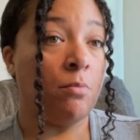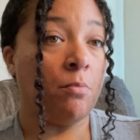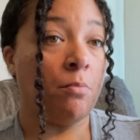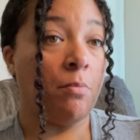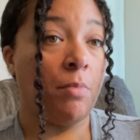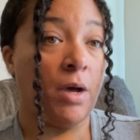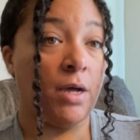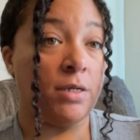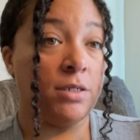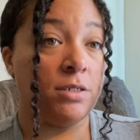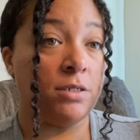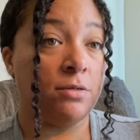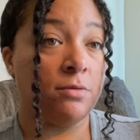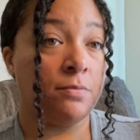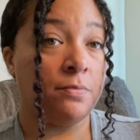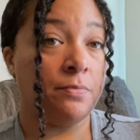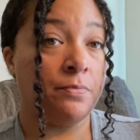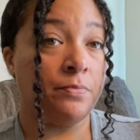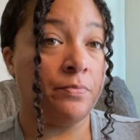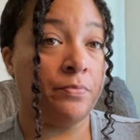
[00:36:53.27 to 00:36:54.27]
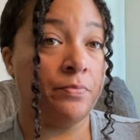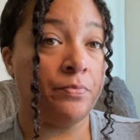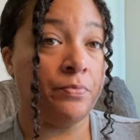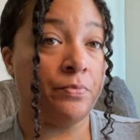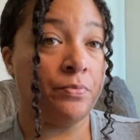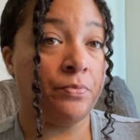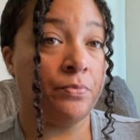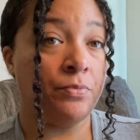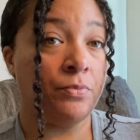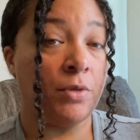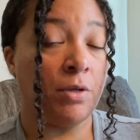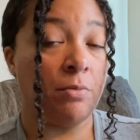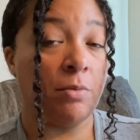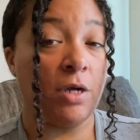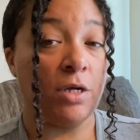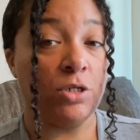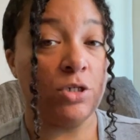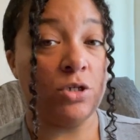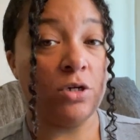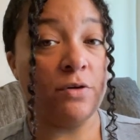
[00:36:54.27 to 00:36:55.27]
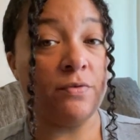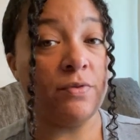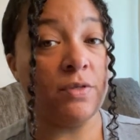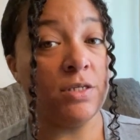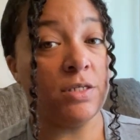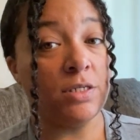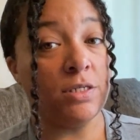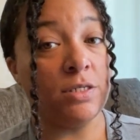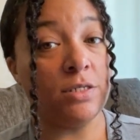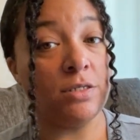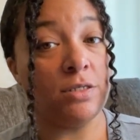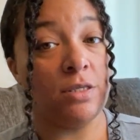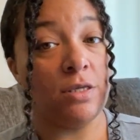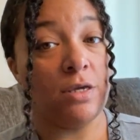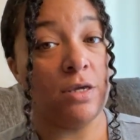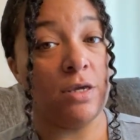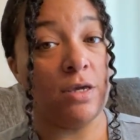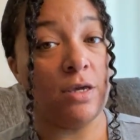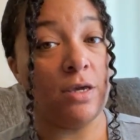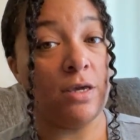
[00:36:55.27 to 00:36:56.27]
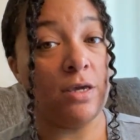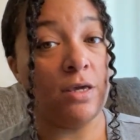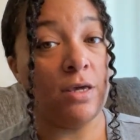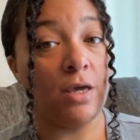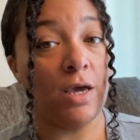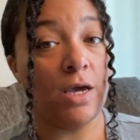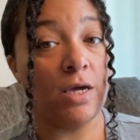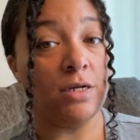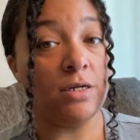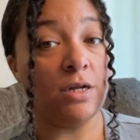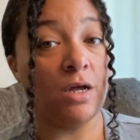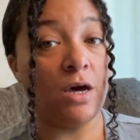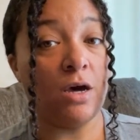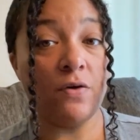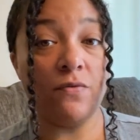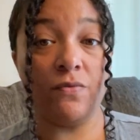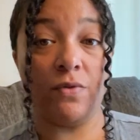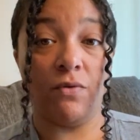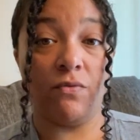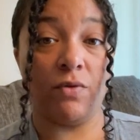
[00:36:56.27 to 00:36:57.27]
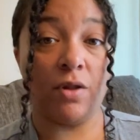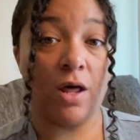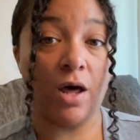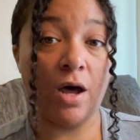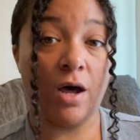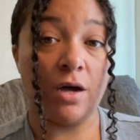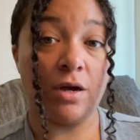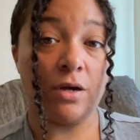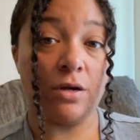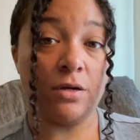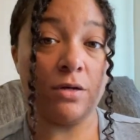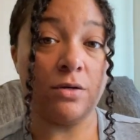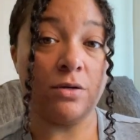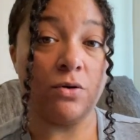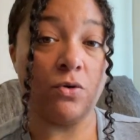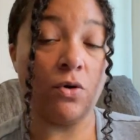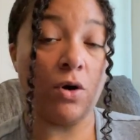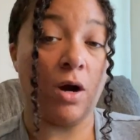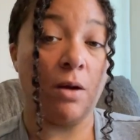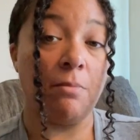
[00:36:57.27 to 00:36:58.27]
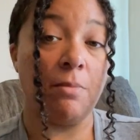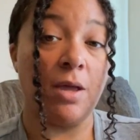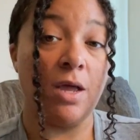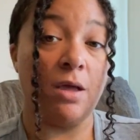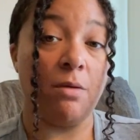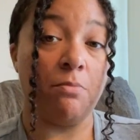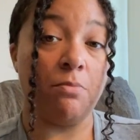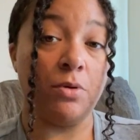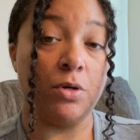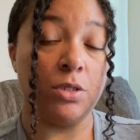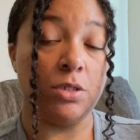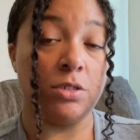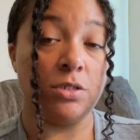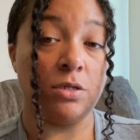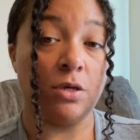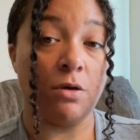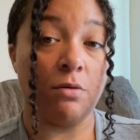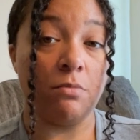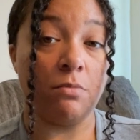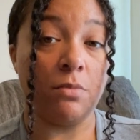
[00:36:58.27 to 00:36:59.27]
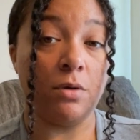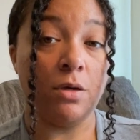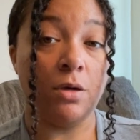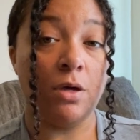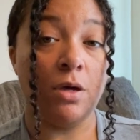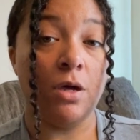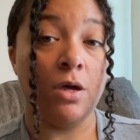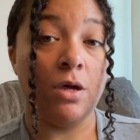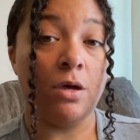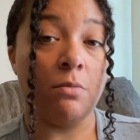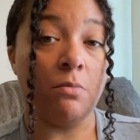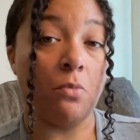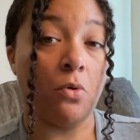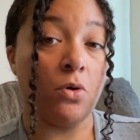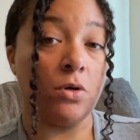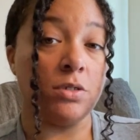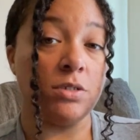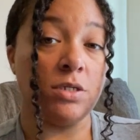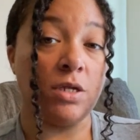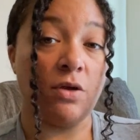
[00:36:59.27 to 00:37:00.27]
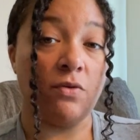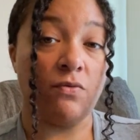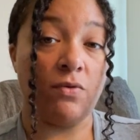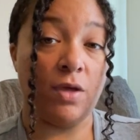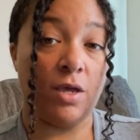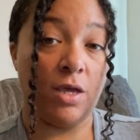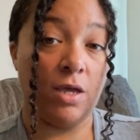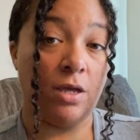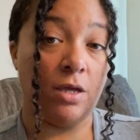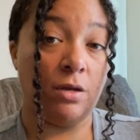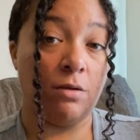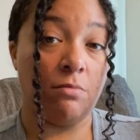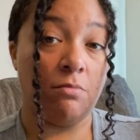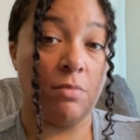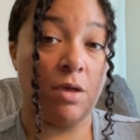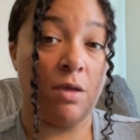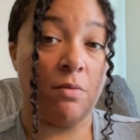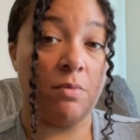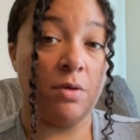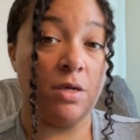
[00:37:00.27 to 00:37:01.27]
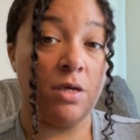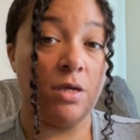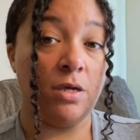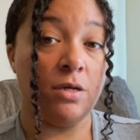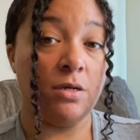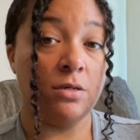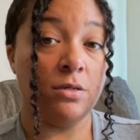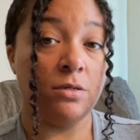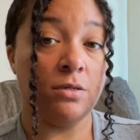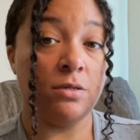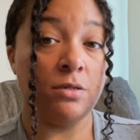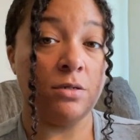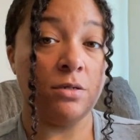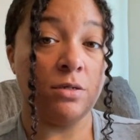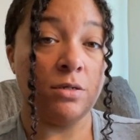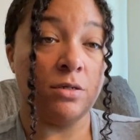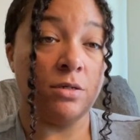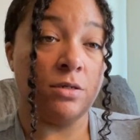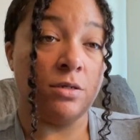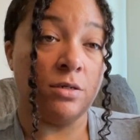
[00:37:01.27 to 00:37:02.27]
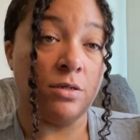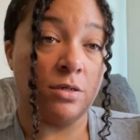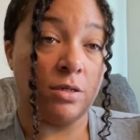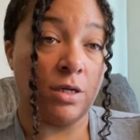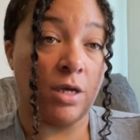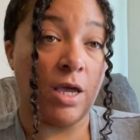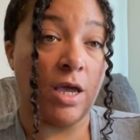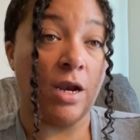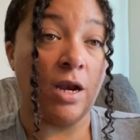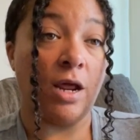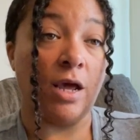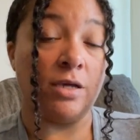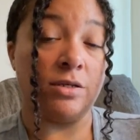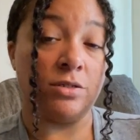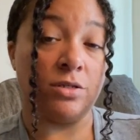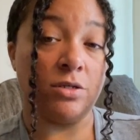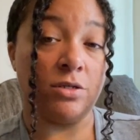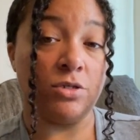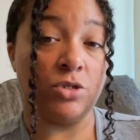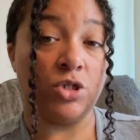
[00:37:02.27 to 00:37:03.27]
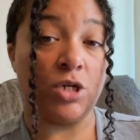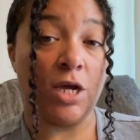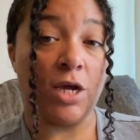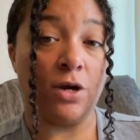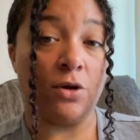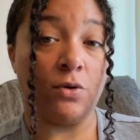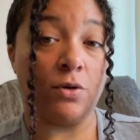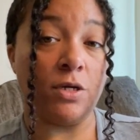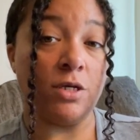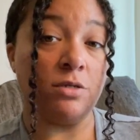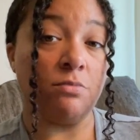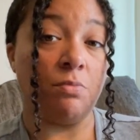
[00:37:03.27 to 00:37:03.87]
But I'm not sure if this is the end of the vlog or I may put some more stuff in maybe again as this channel is